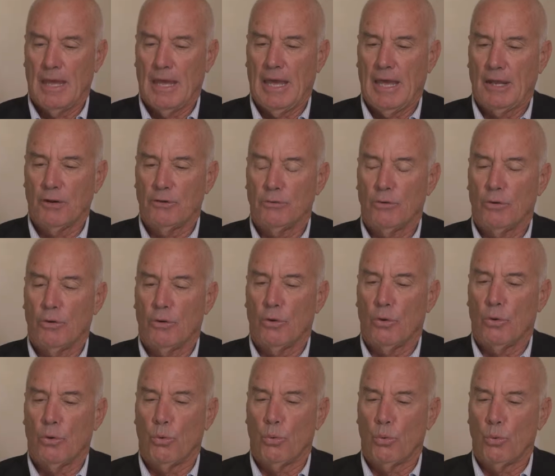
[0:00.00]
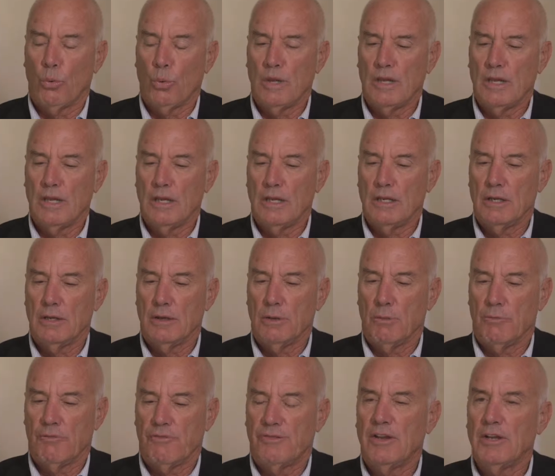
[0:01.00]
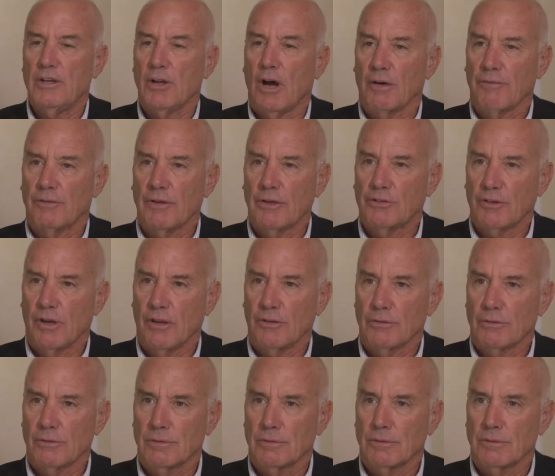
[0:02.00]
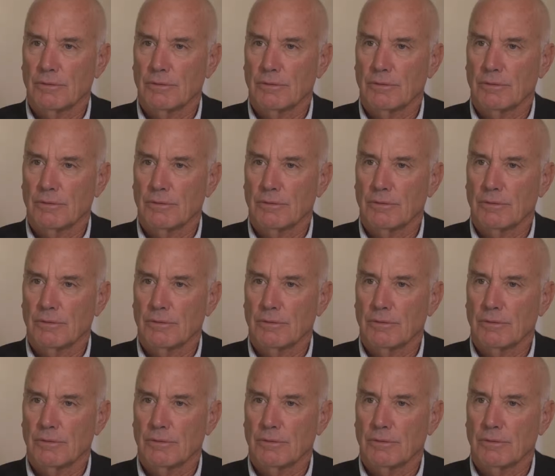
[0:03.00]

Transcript: and we feed off each other,